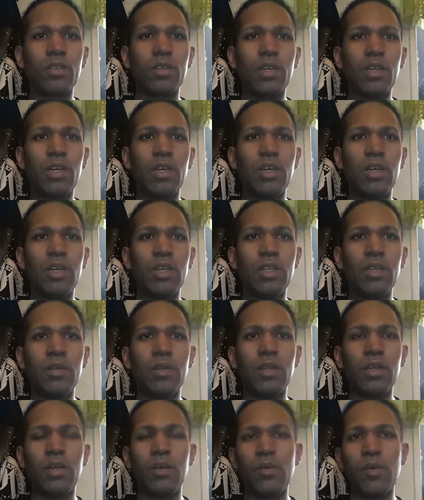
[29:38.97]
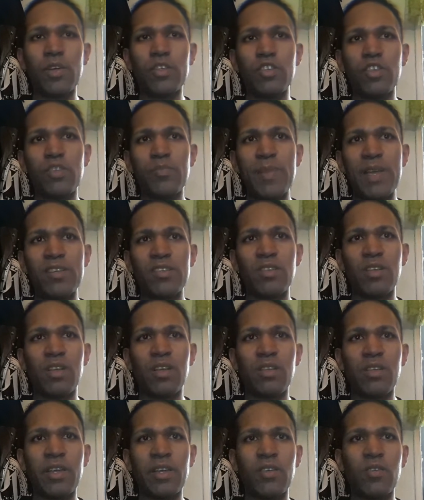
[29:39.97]
And, and, and, I'm watching this match and
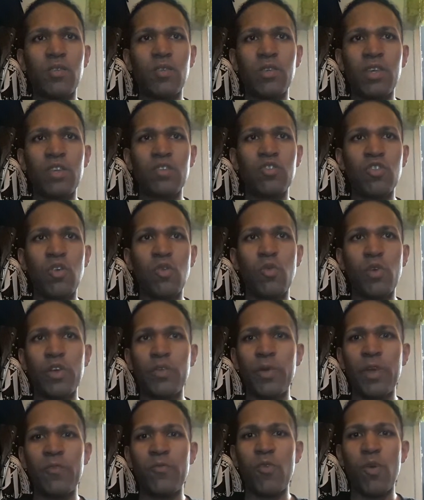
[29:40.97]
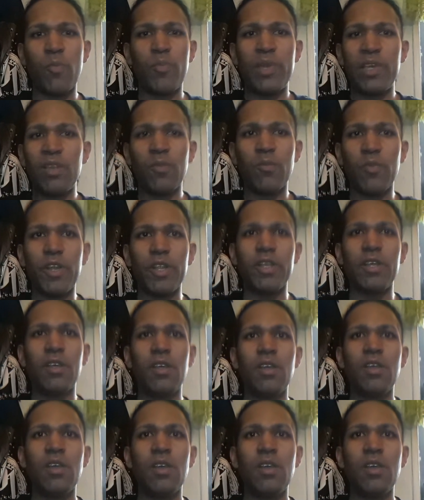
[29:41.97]
I'm like, okay, Joe, what are you waiting for? Beat him already.